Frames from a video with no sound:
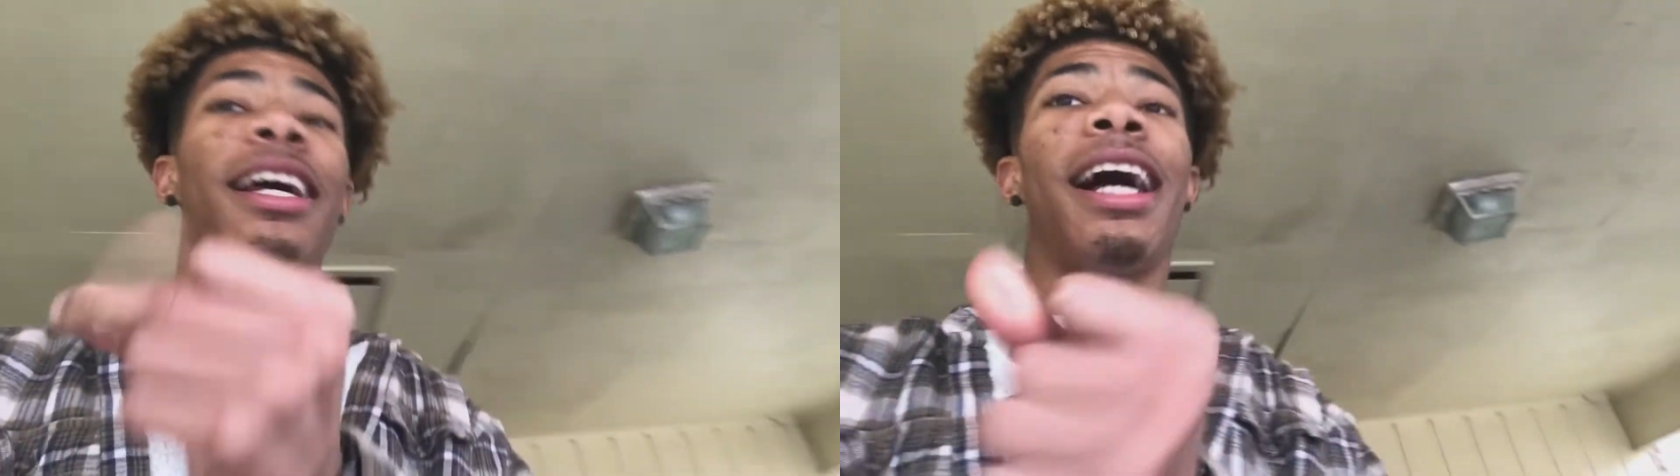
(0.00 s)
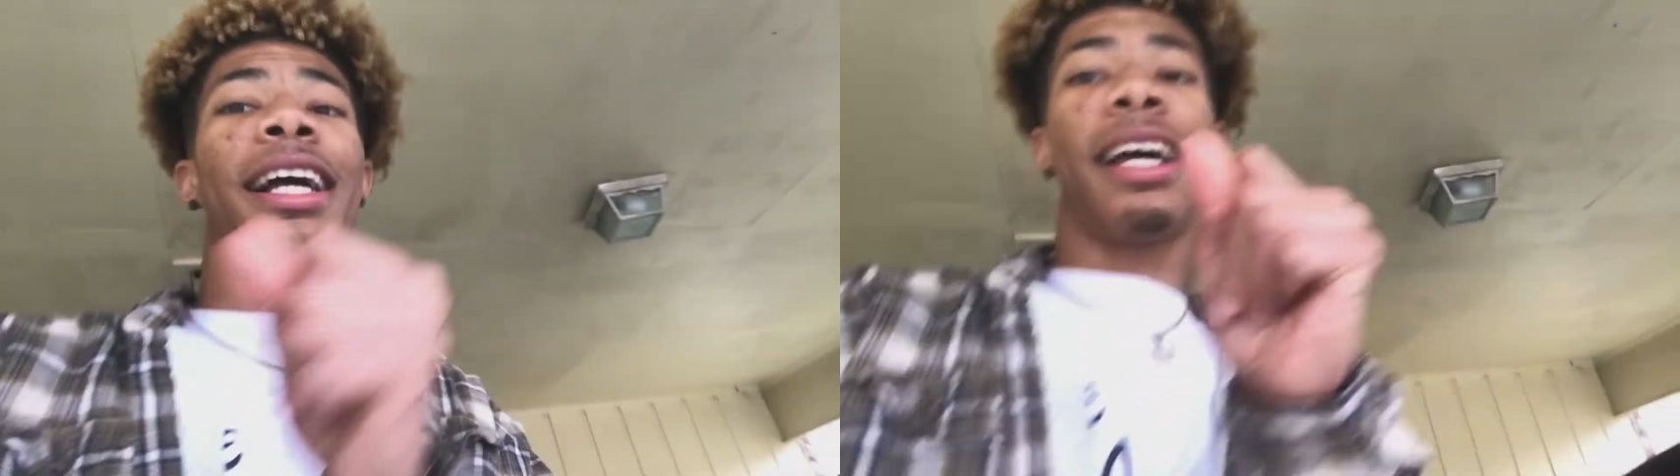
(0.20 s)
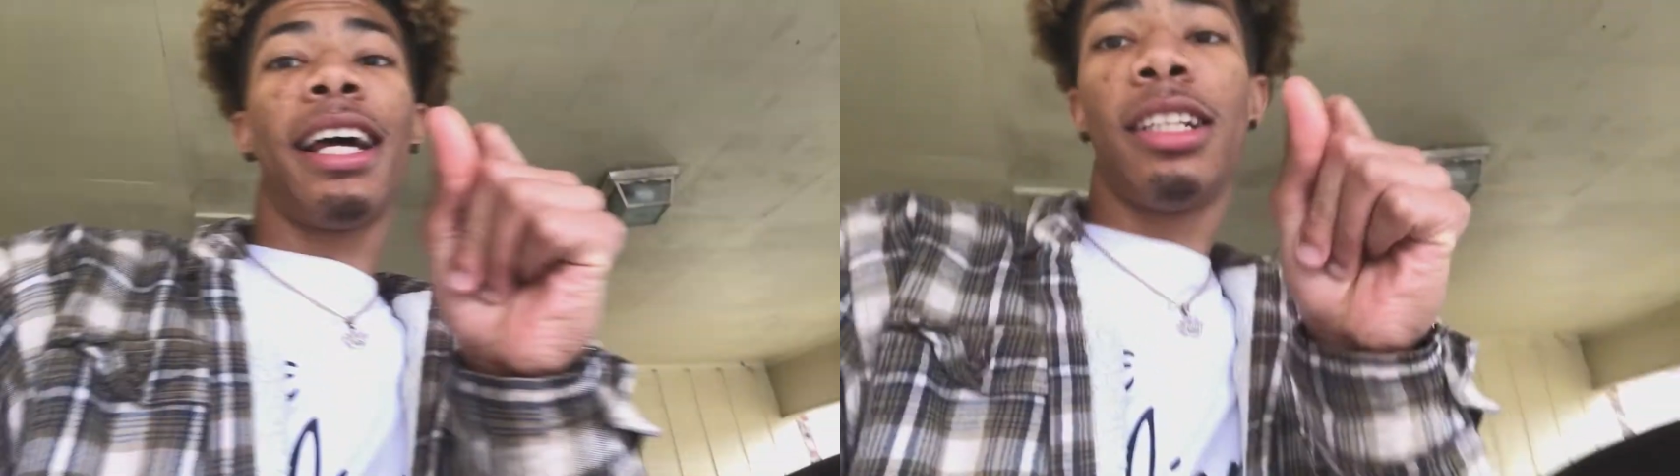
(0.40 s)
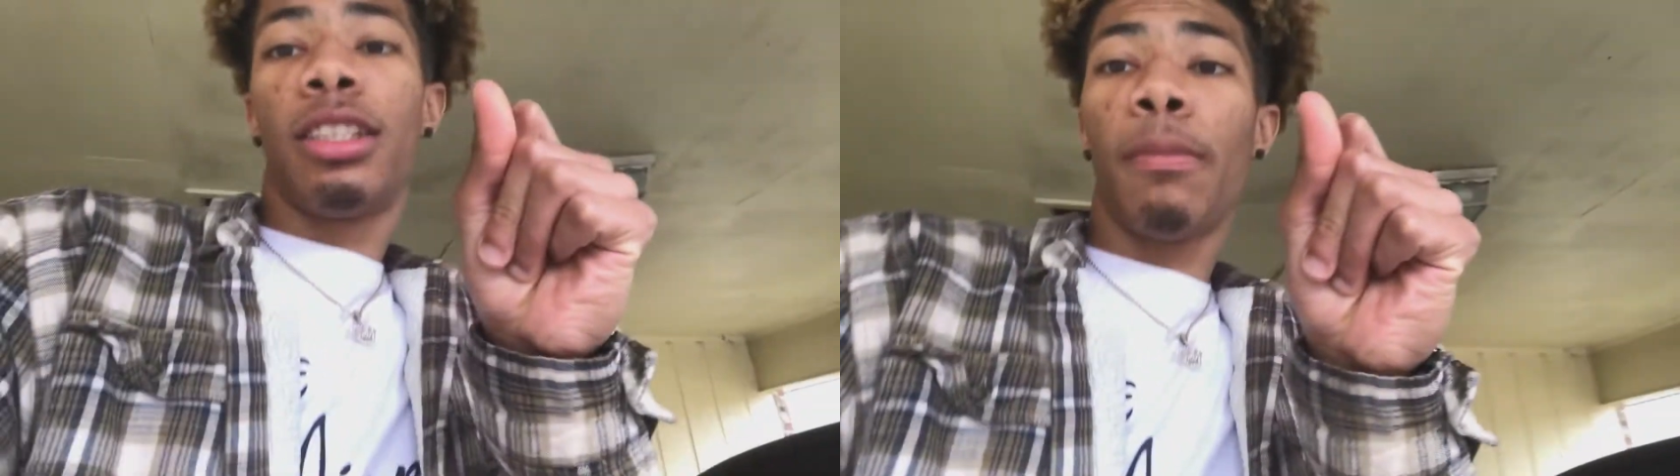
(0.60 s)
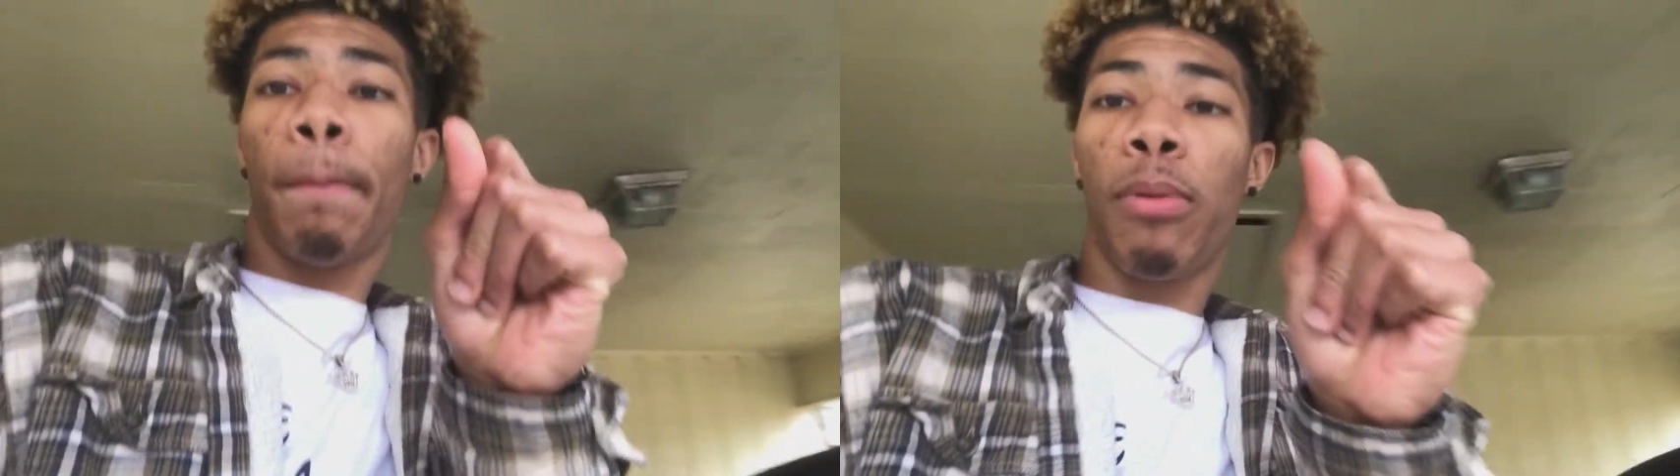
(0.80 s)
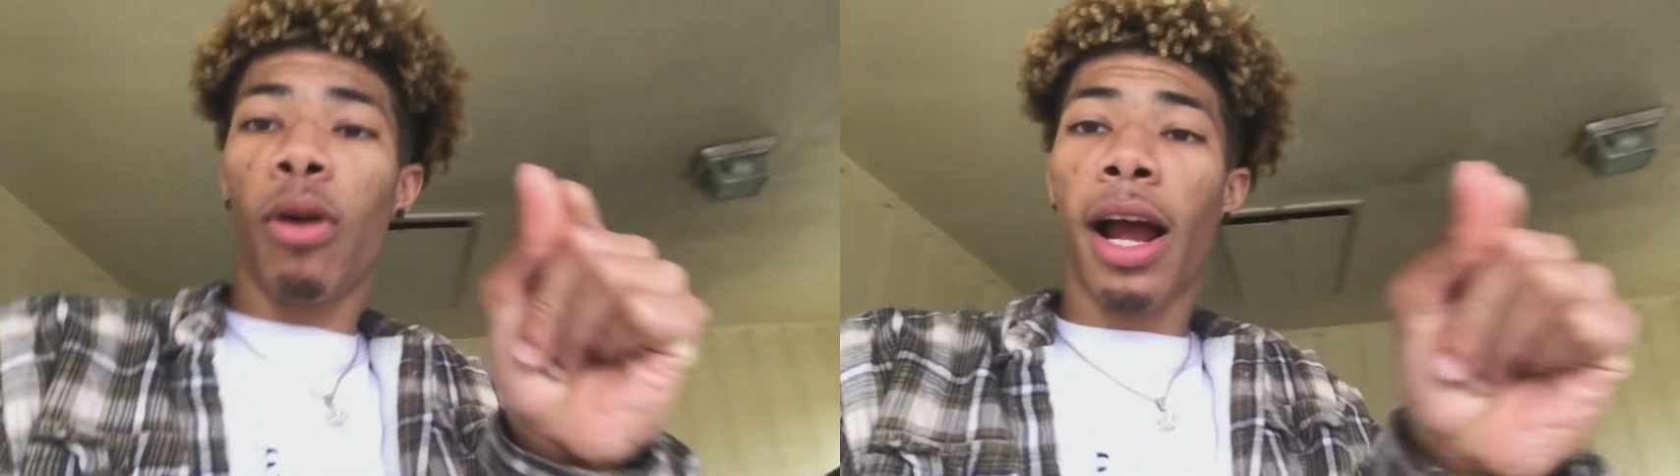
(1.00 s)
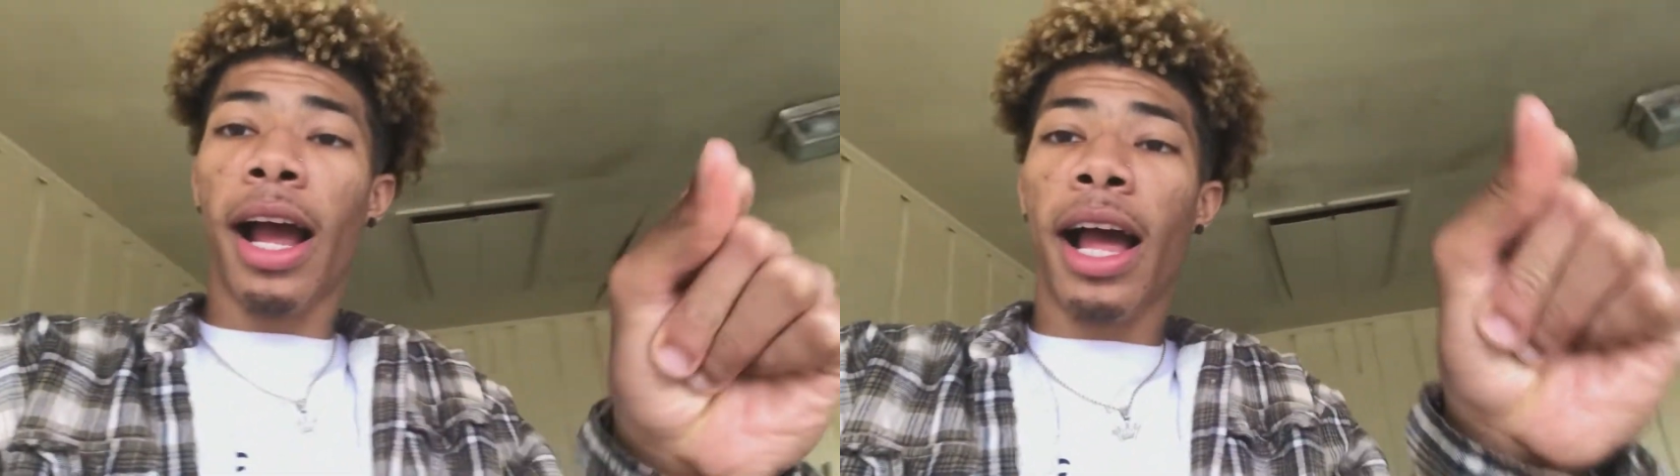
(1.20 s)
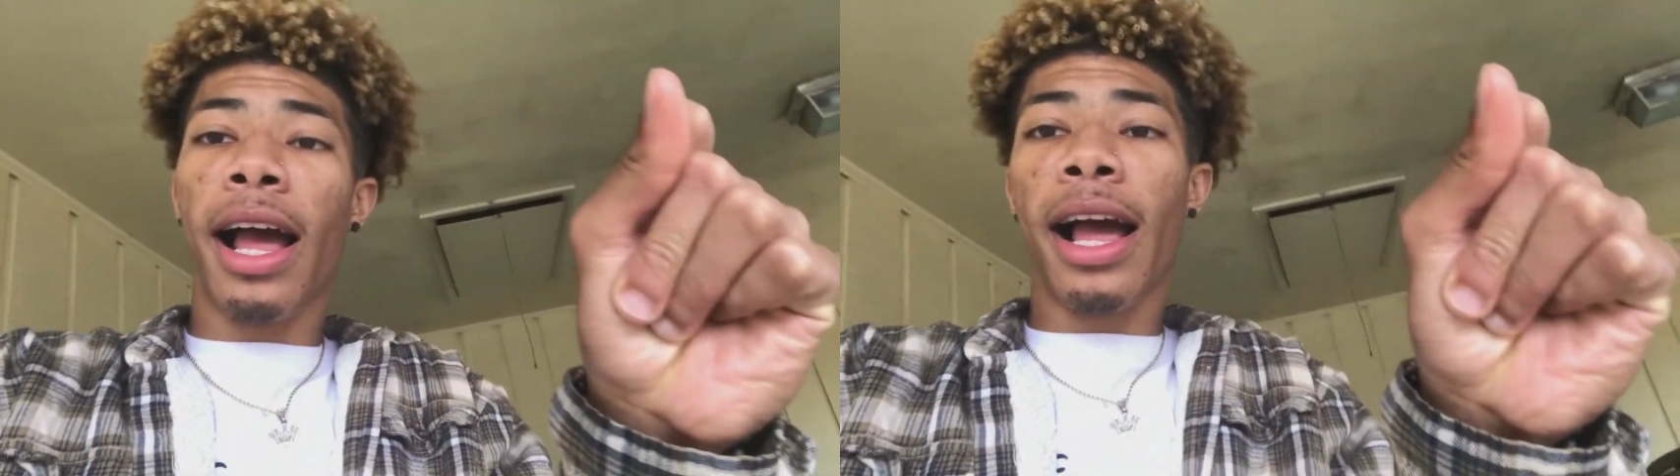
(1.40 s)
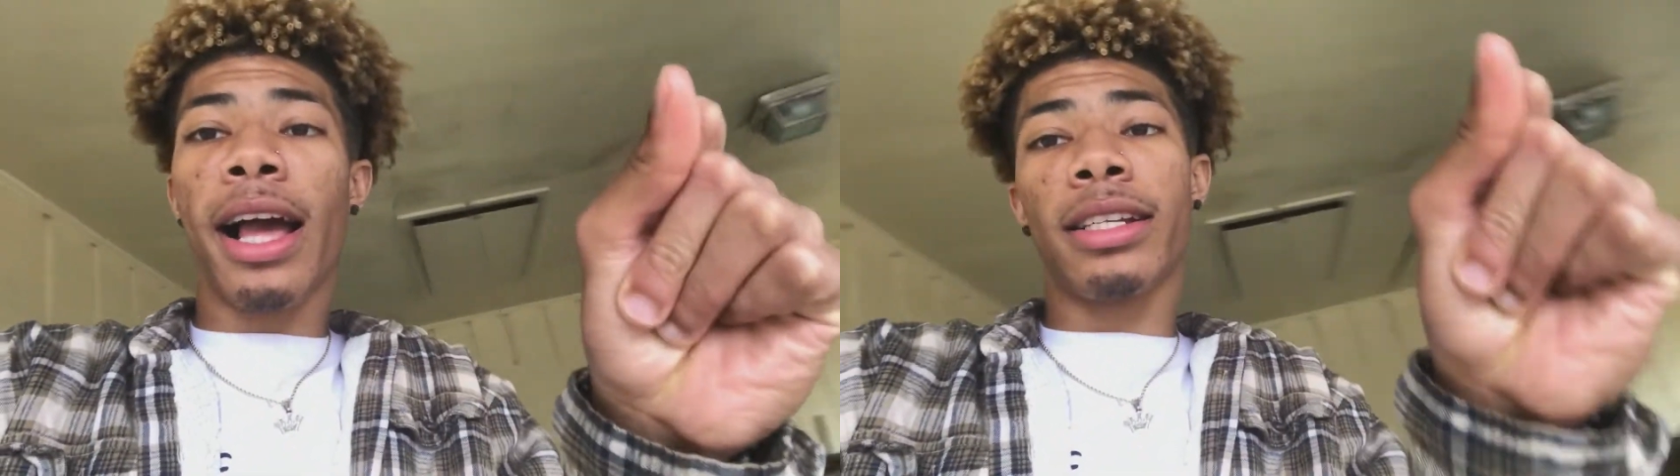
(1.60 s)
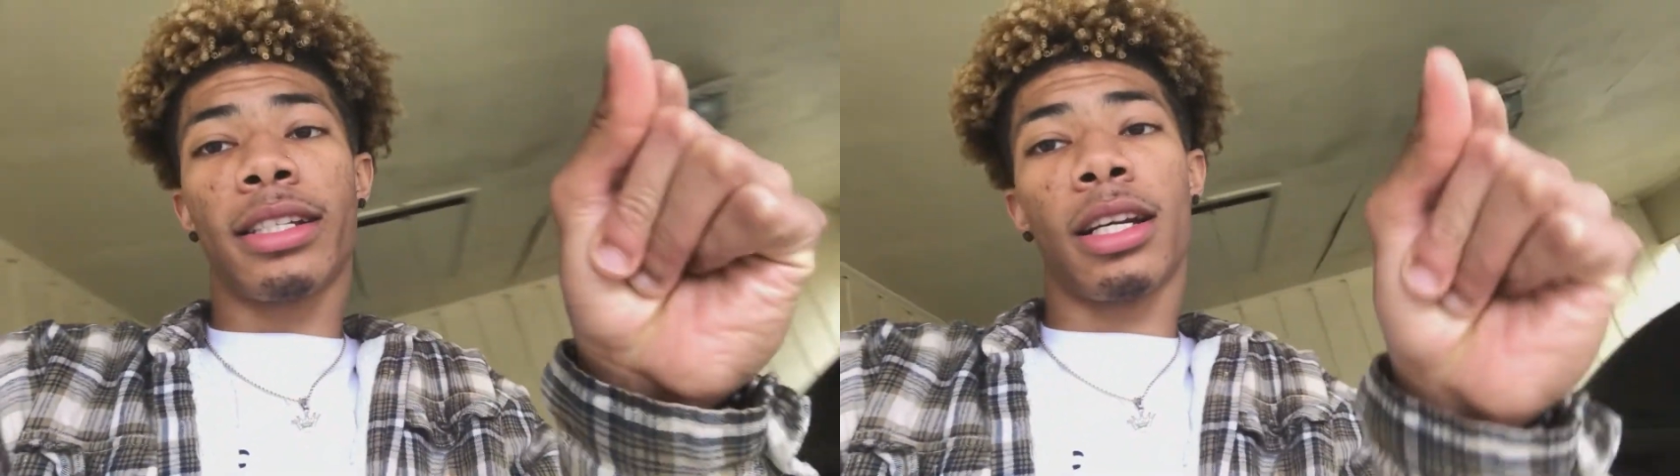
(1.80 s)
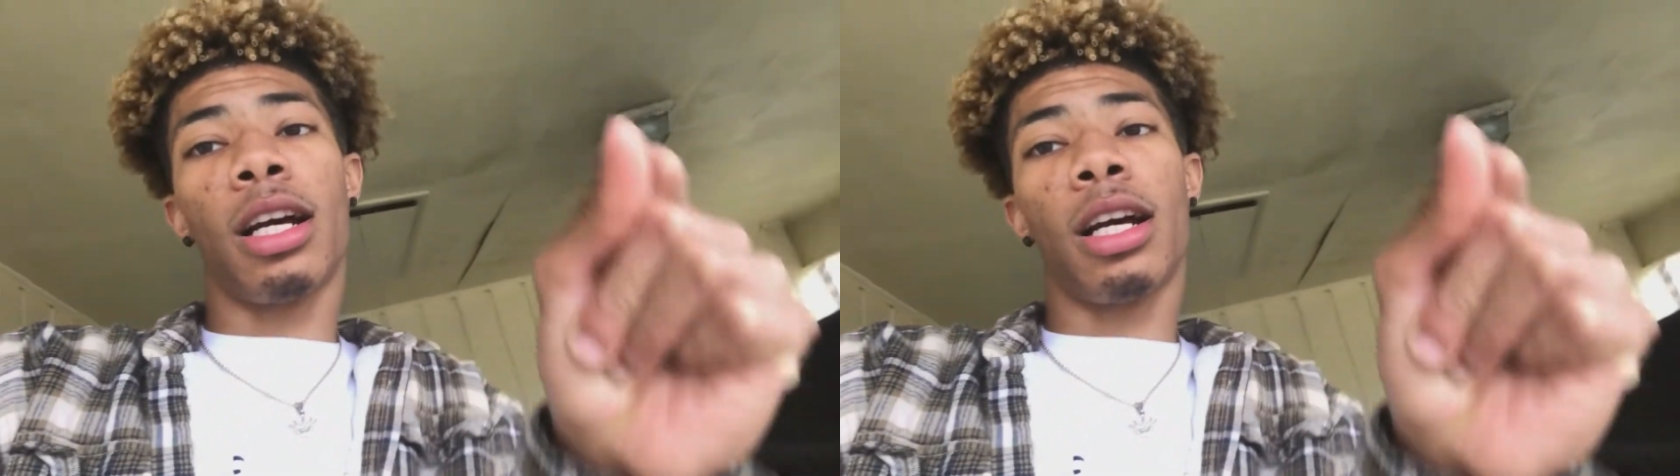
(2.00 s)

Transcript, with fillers: I got a surprise